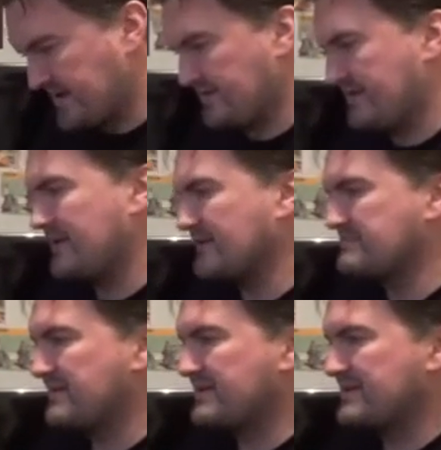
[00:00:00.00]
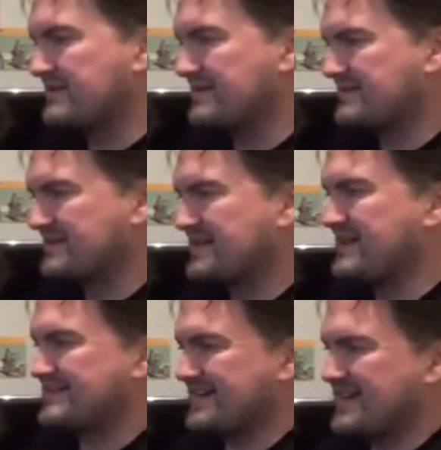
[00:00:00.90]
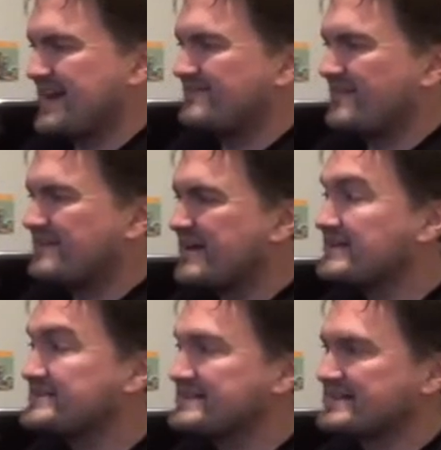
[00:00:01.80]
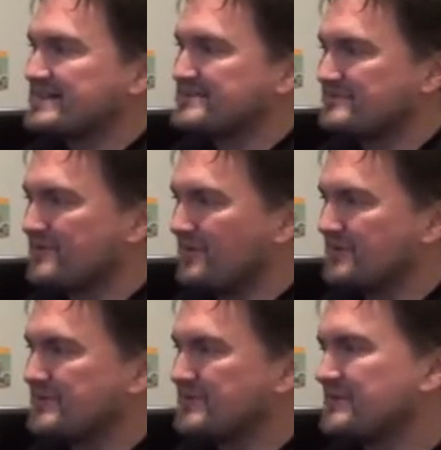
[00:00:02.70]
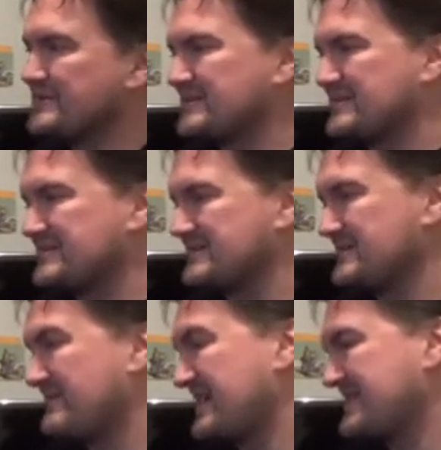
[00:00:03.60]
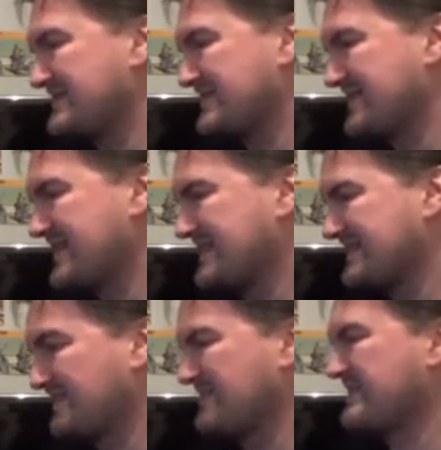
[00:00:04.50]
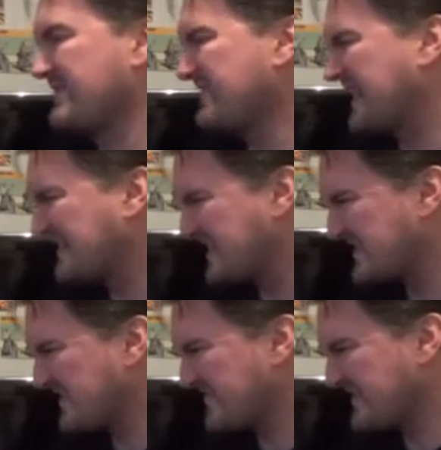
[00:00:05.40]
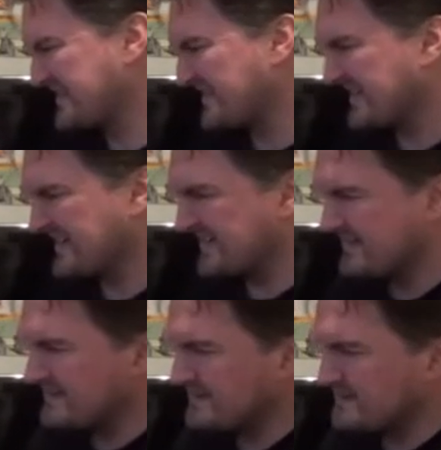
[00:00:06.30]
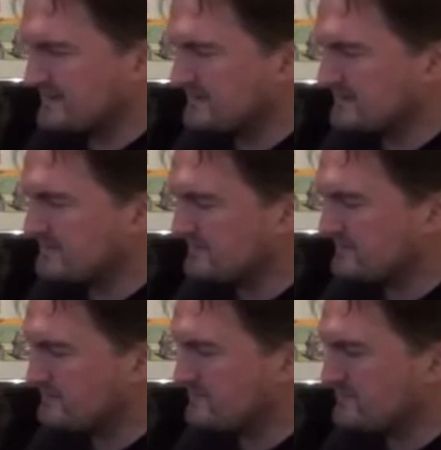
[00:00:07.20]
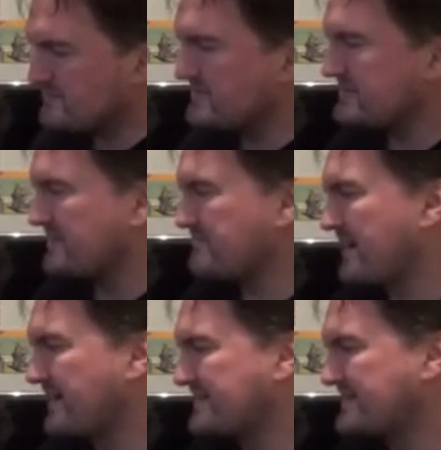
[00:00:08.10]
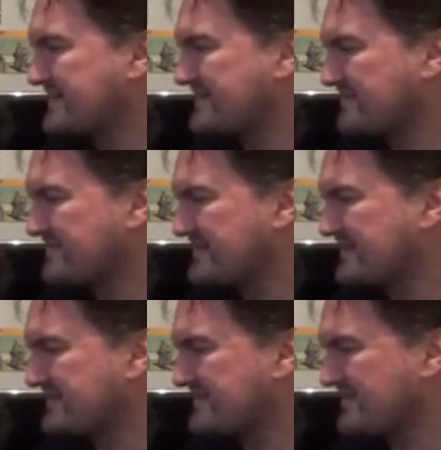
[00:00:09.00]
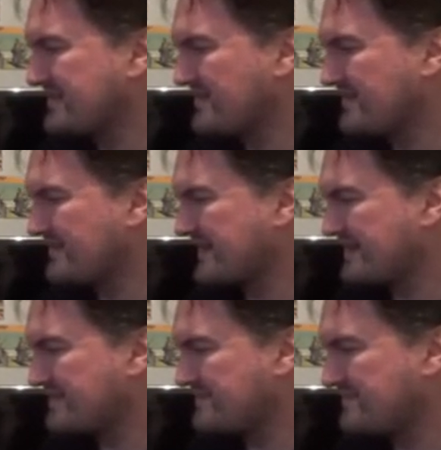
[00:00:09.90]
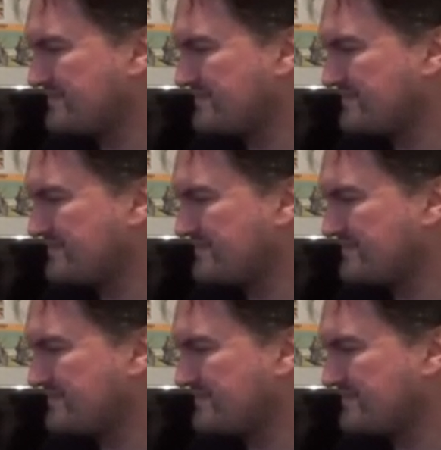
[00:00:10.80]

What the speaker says: go, that looks better. It's got a very 80s kind of font. It's very 80s, it's a very 80s cover, isn't it? It's like kind of not painting, but it's got a very kind of